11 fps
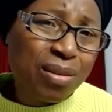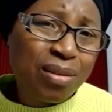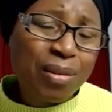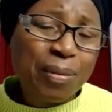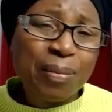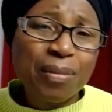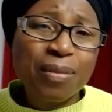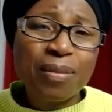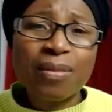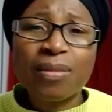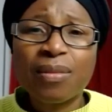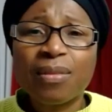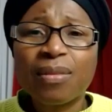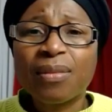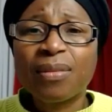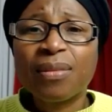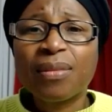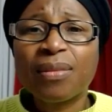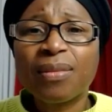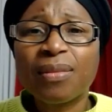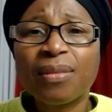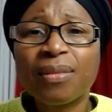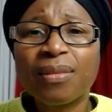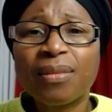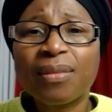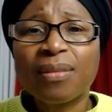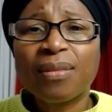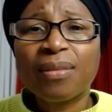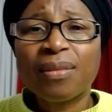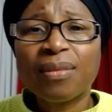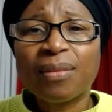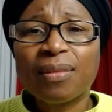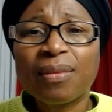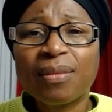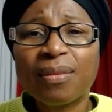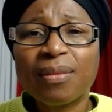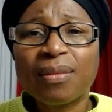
[no speech]